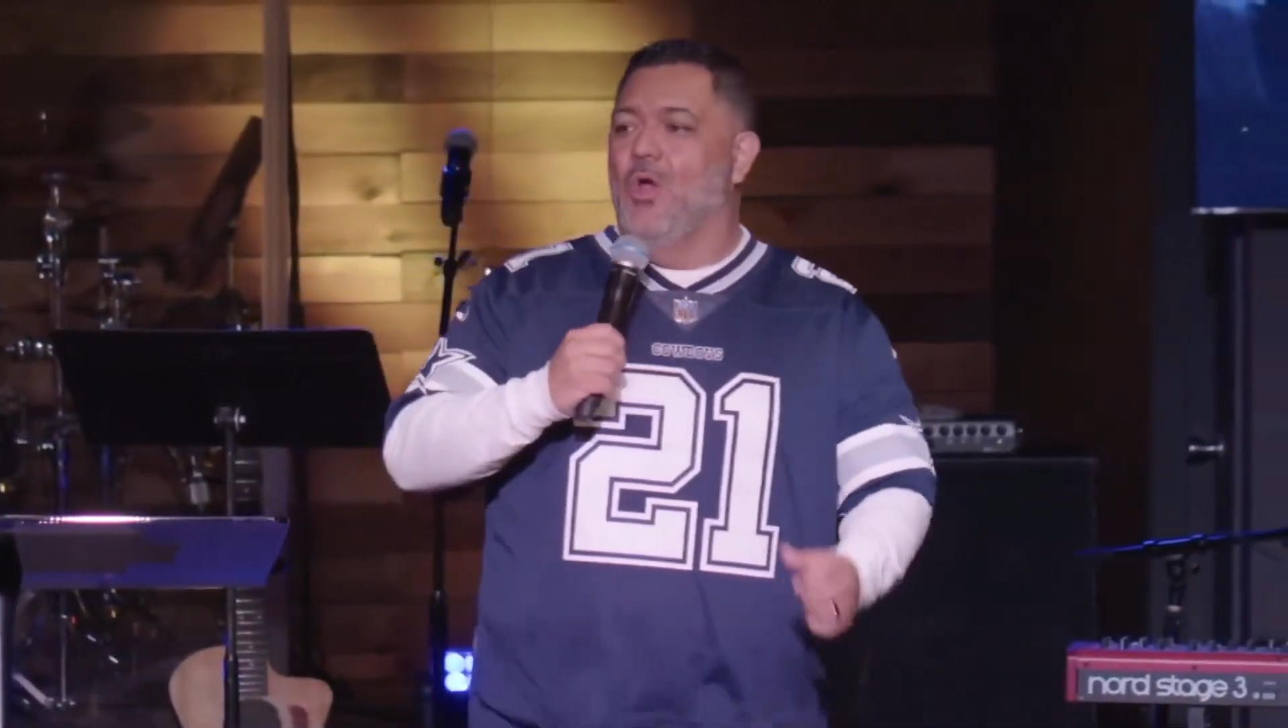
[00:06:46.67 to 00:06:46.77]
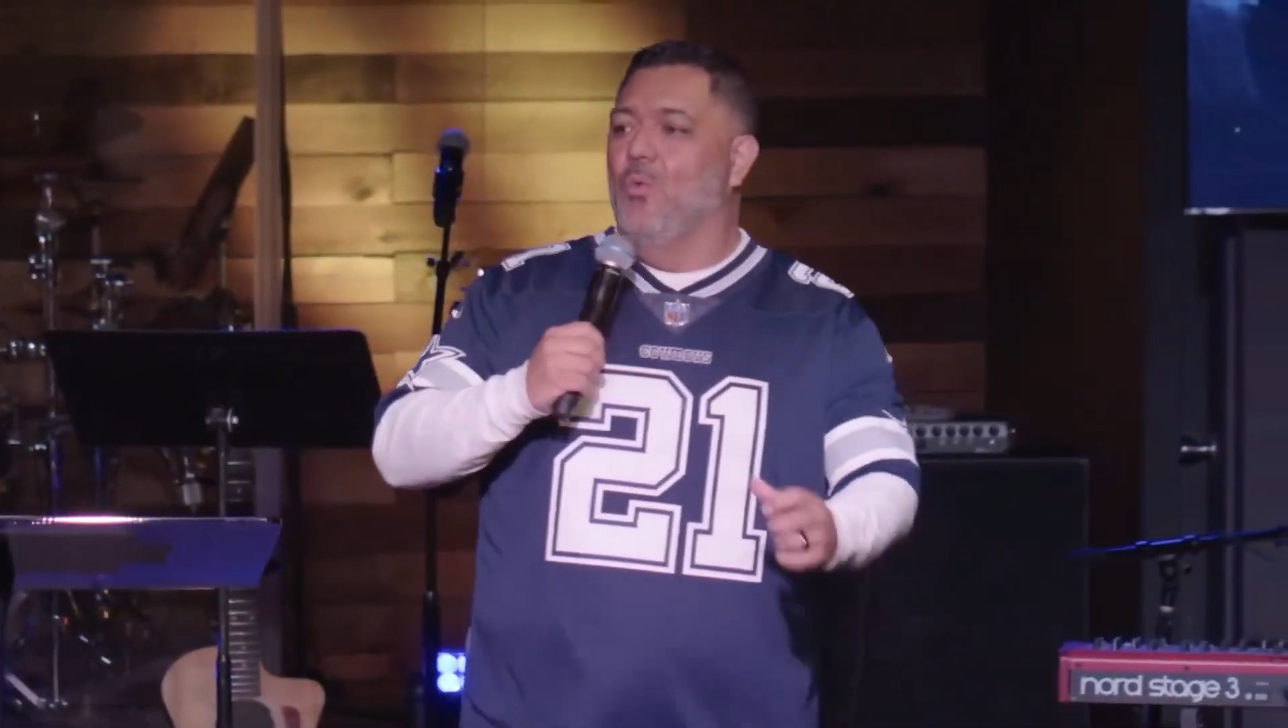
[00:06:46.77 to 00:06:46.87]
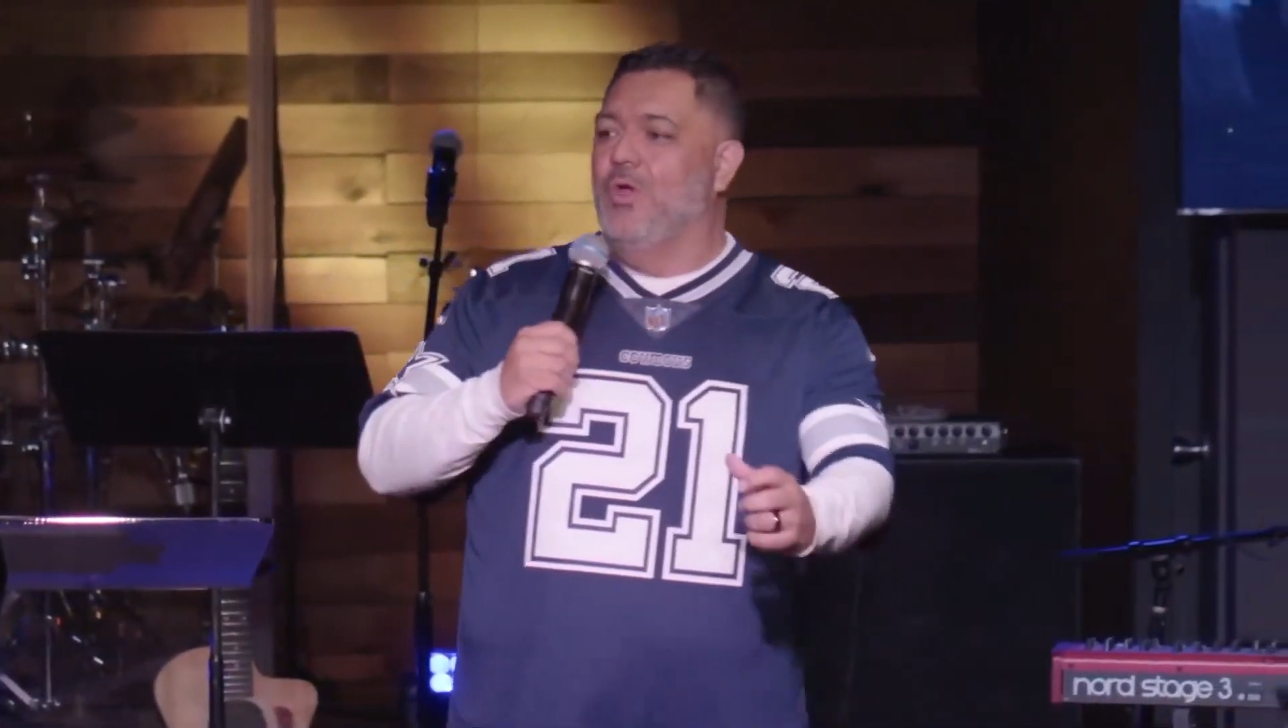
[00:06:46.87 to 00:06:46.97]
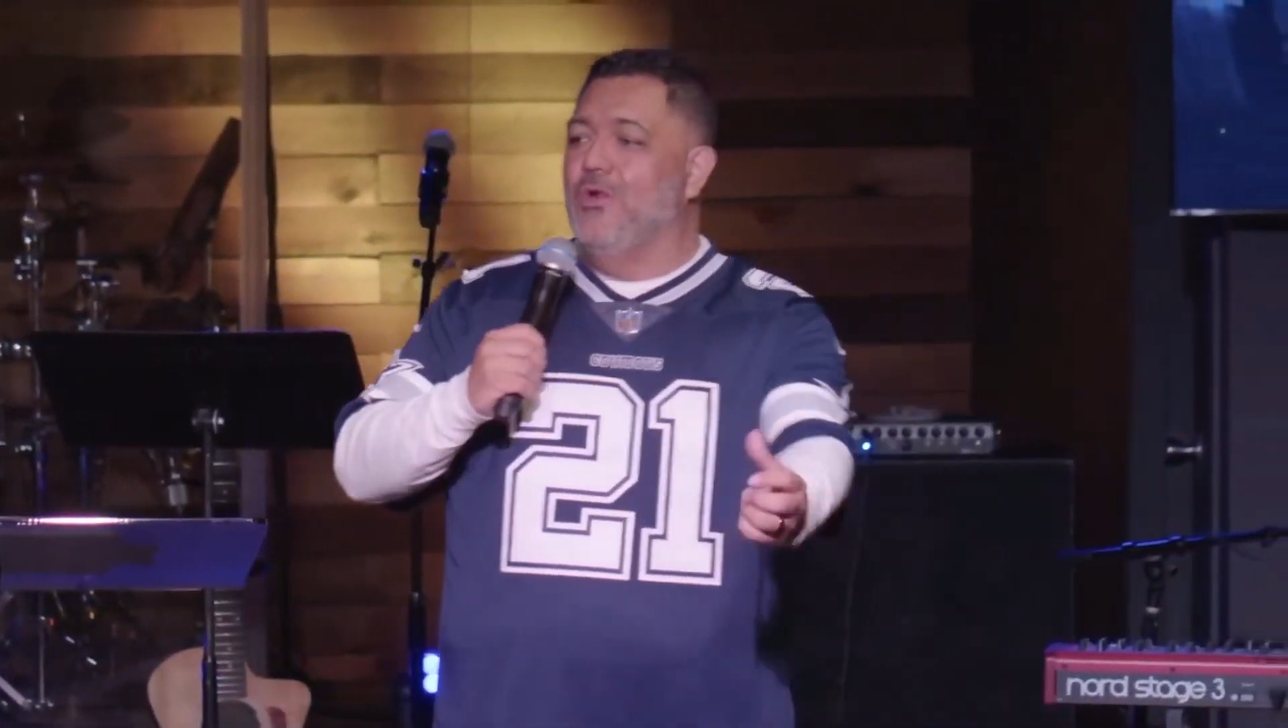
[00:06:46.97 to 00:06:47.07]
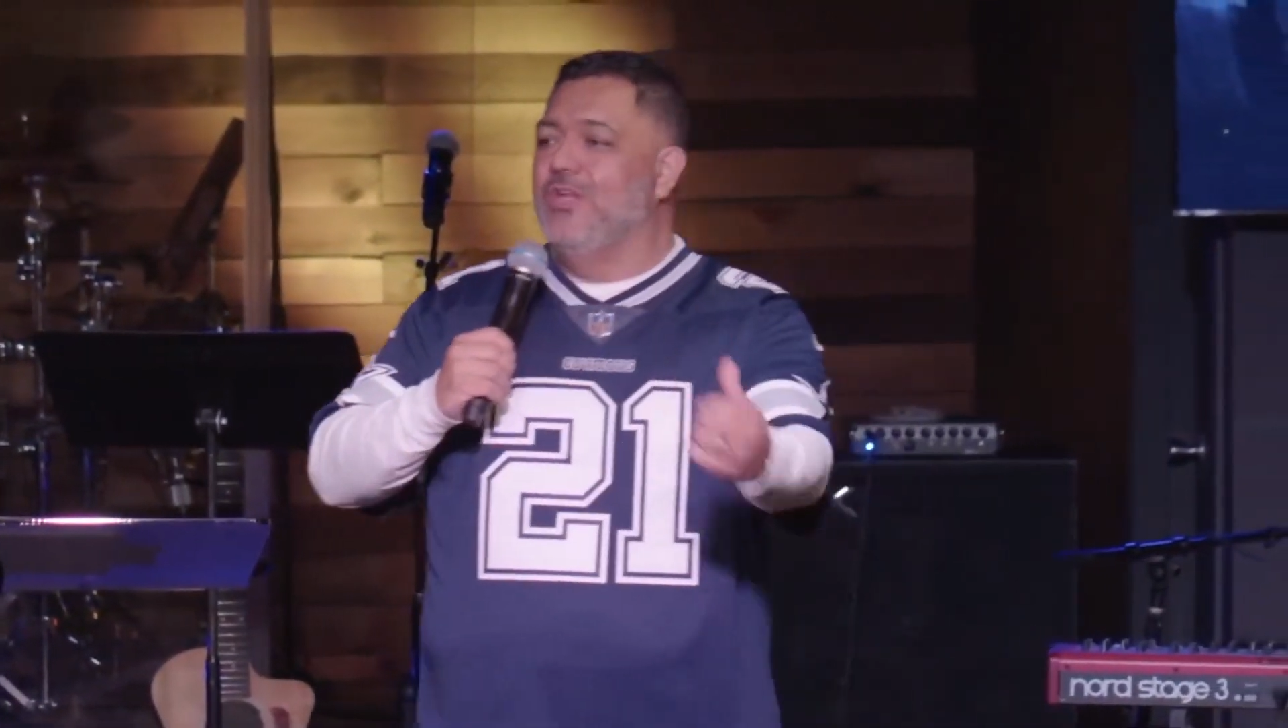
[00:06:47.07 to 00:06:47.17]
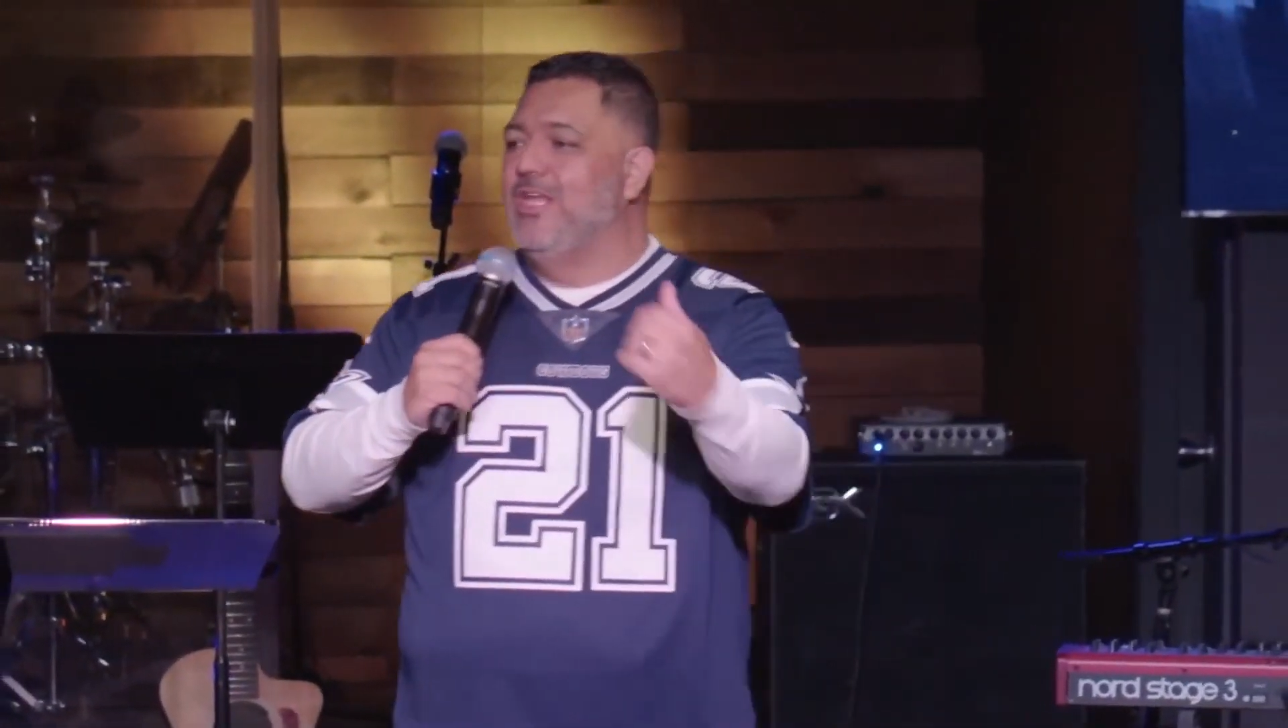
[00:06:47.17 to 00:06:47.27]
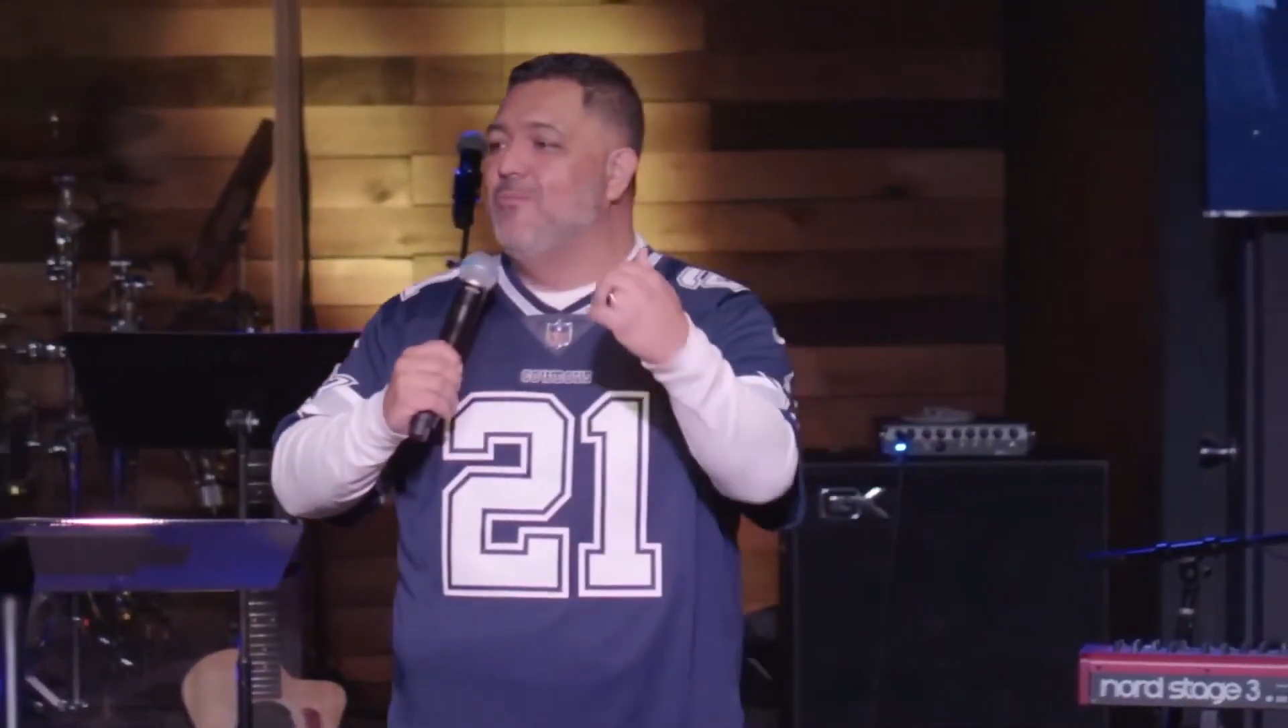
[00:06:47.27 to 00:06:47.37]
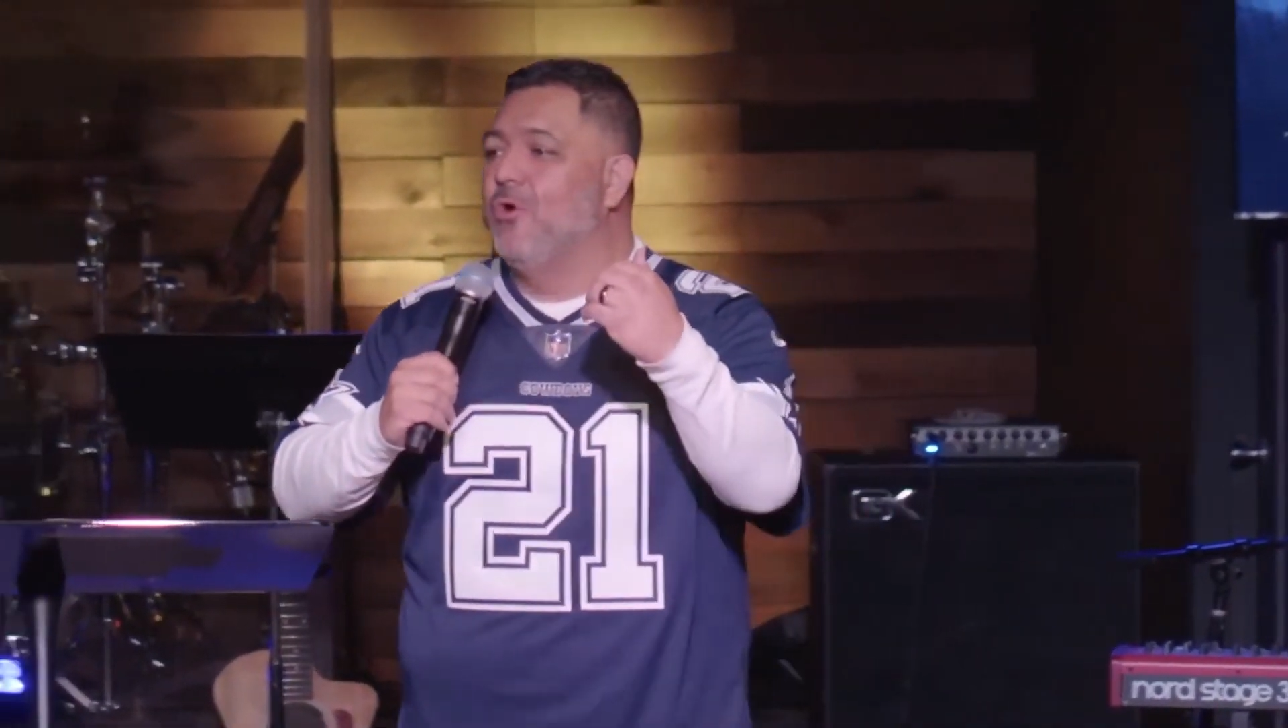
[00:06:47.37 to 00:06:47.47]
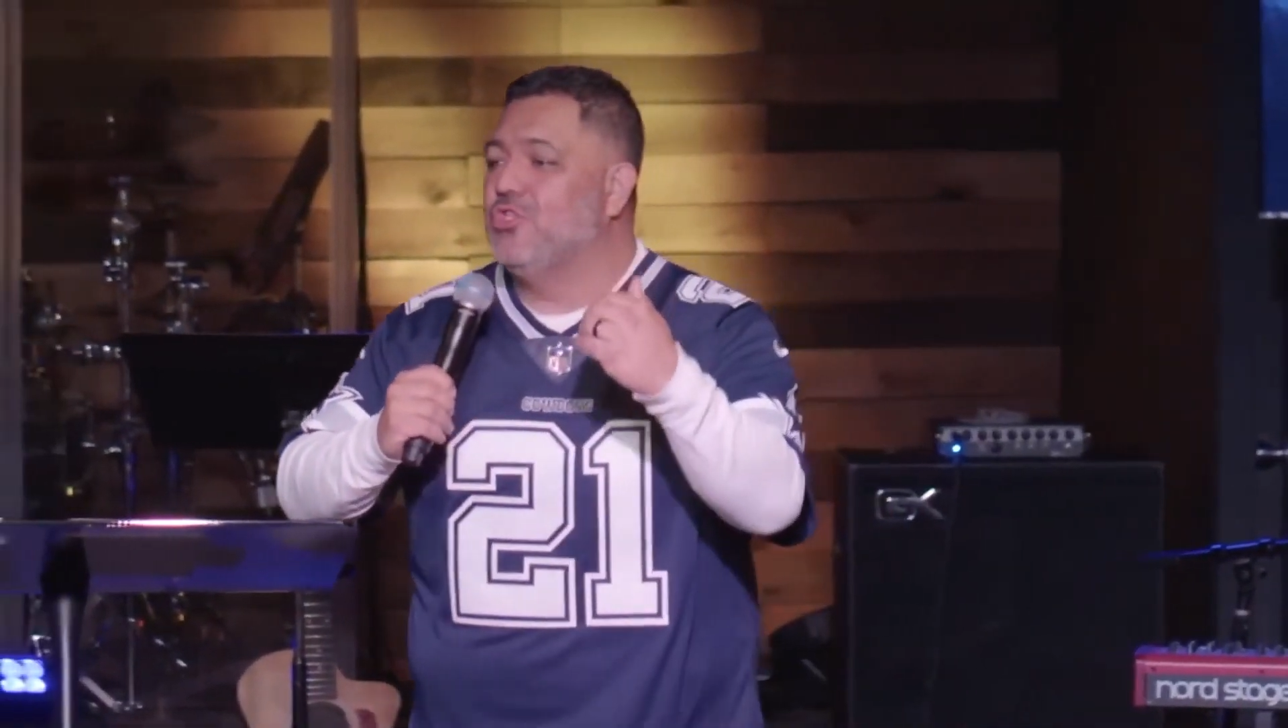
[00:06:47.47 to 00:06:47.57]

we do not need more